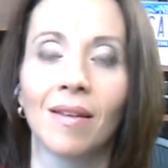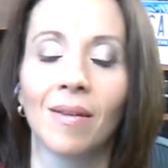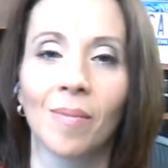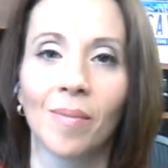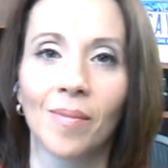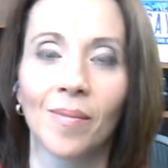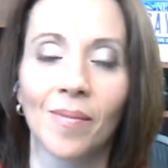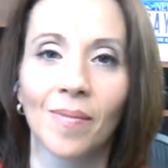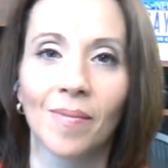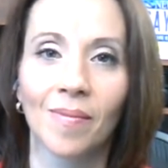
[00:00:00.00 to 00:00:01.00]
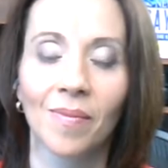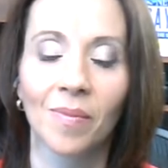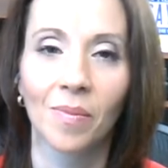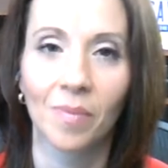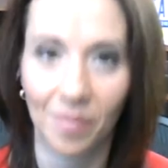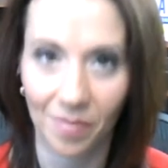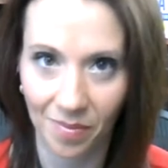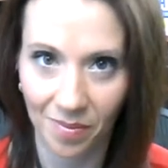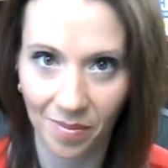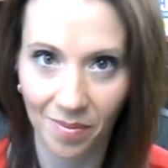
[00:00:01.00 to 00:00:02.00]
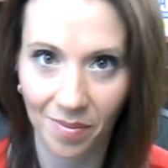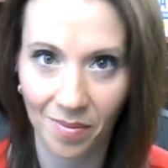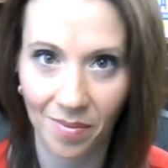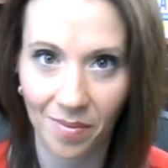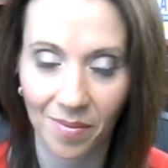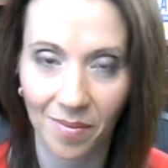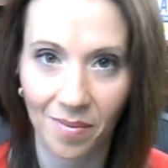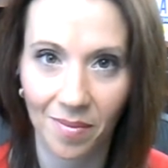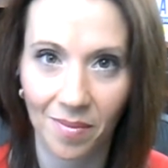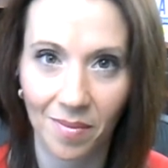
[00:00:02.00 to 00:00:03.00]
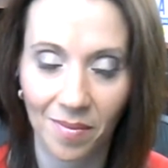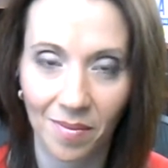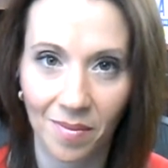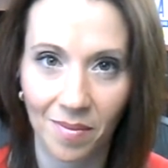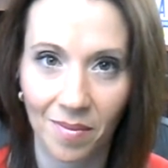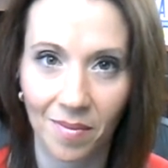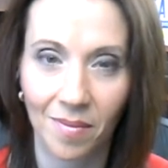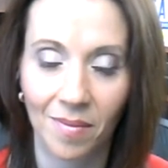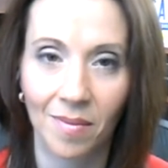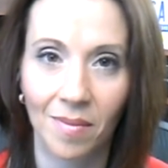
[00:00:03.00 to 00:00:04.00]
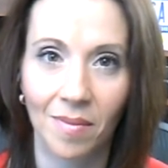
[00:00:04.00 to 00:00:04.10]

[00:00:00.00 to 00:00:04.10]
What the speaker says: This person isn't speaking.